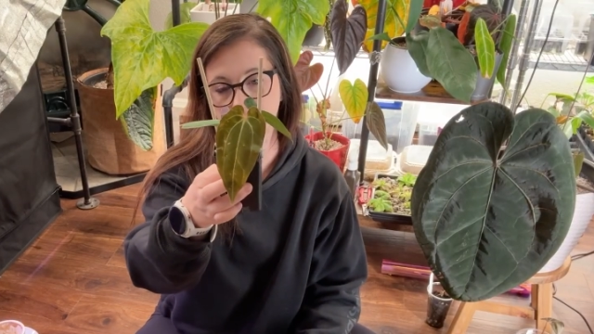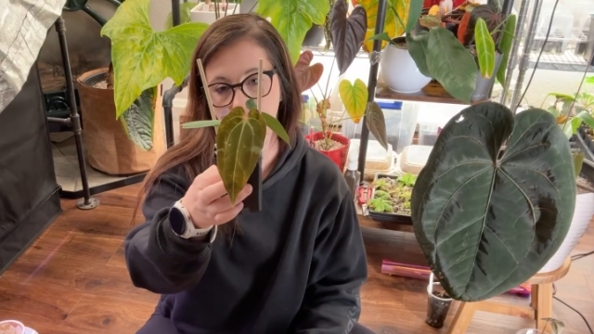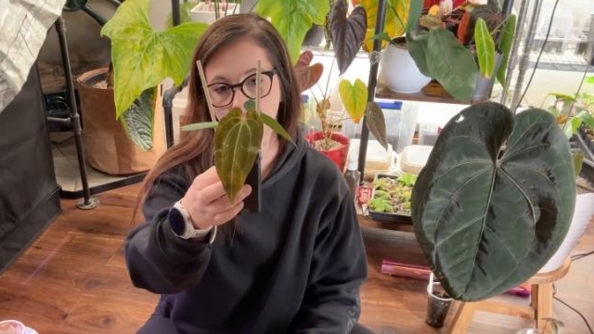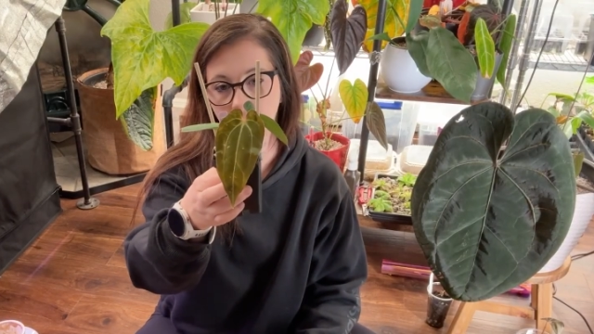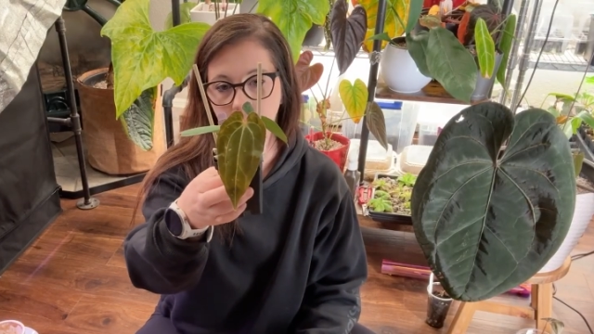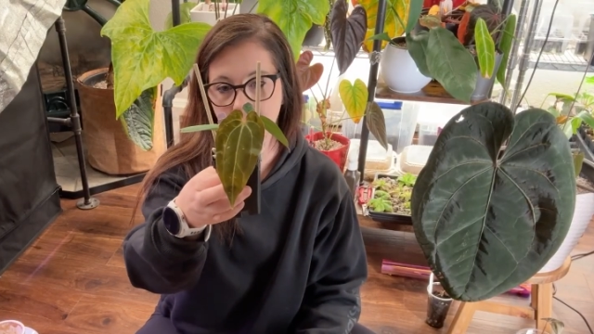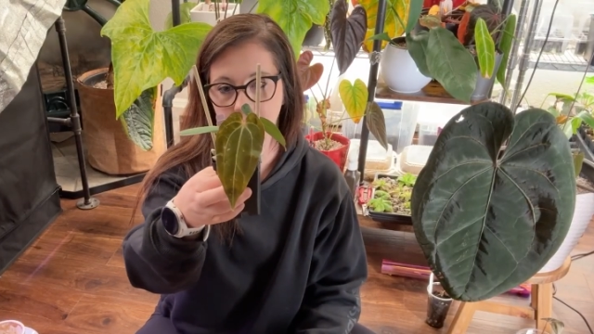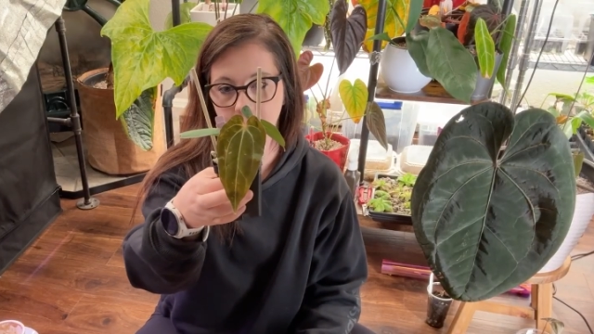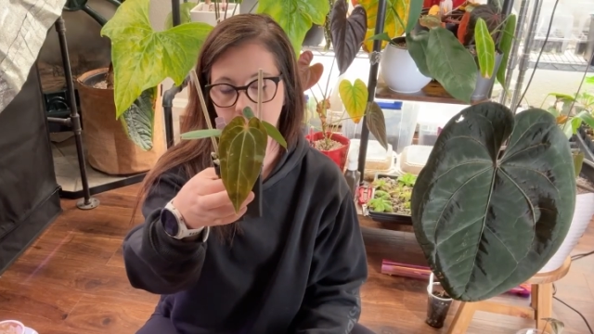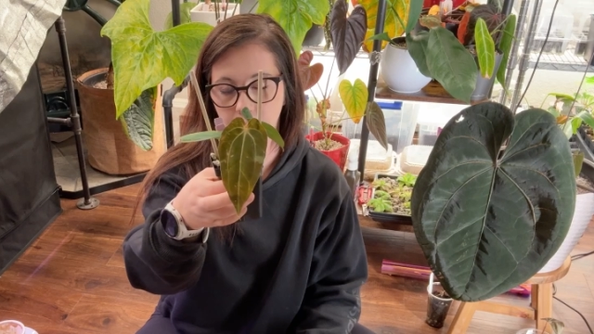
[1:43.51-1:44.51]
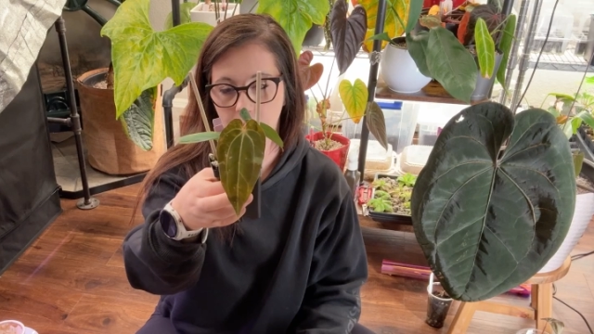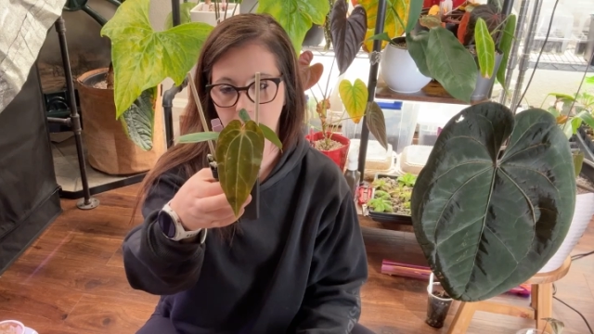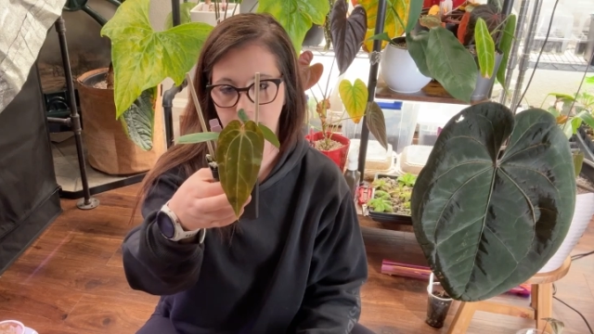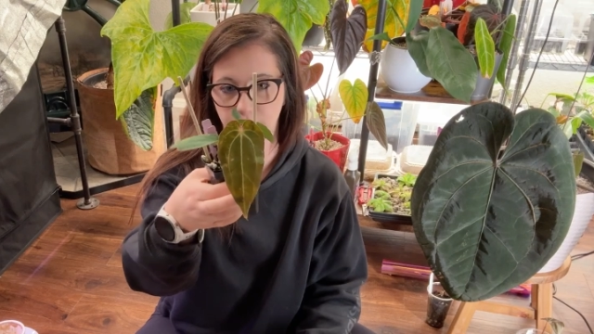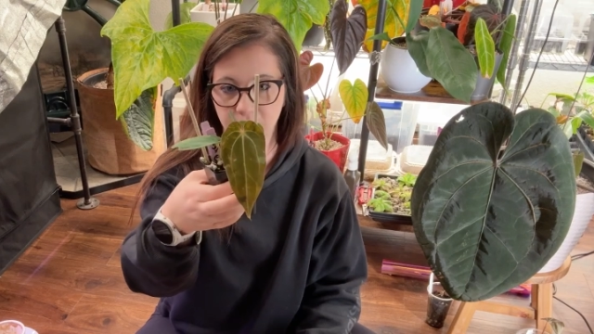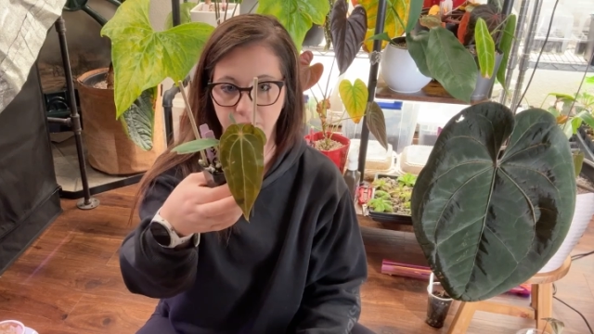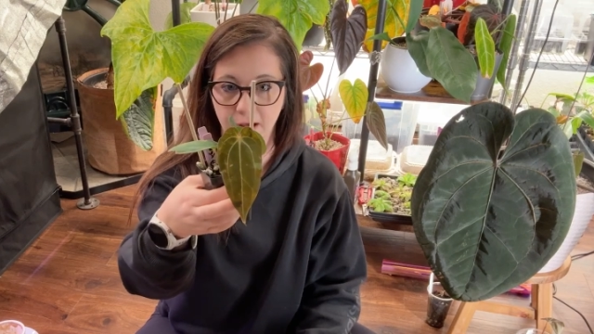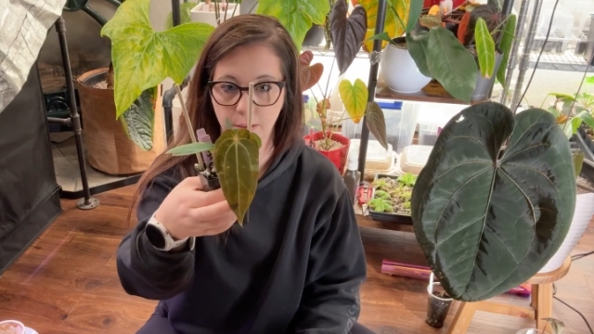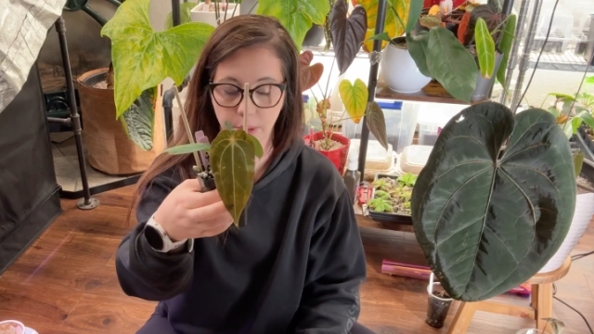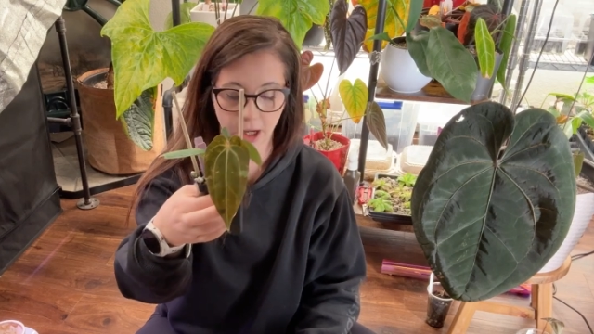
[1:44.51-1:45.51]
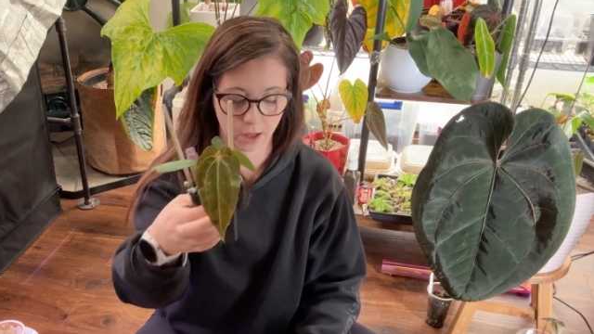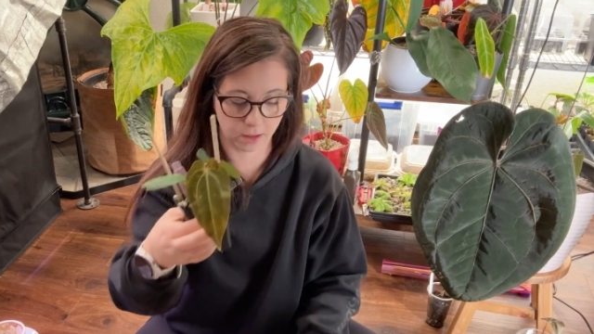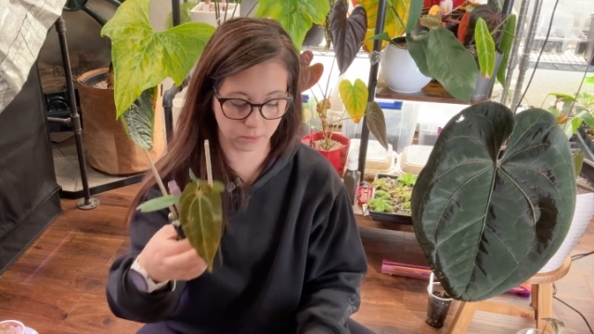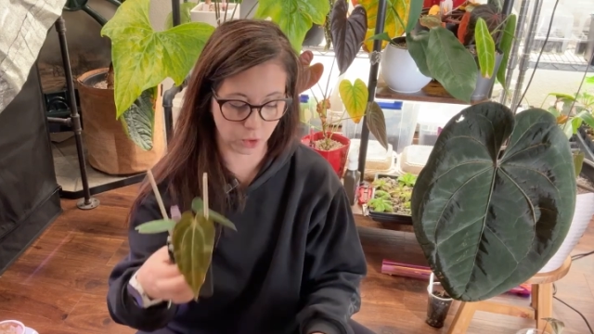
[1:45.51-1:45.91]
the Carlablackiae cross BVEP,